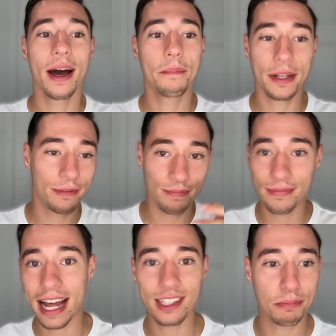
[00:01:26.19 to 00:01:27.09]
But
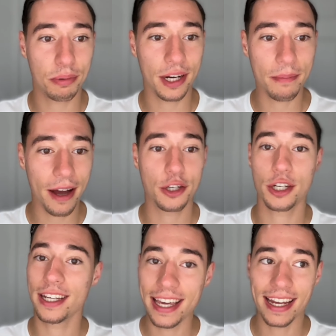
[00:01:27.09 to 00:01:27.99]
that's pretty much
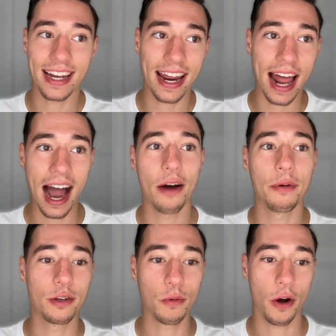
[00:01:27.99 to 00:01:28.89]
it and how it
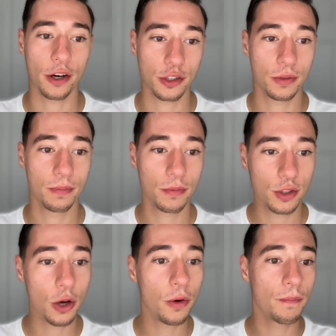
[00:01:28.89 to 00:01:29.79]
works.
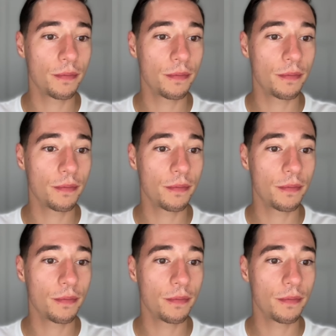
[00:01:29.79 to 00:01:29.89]
So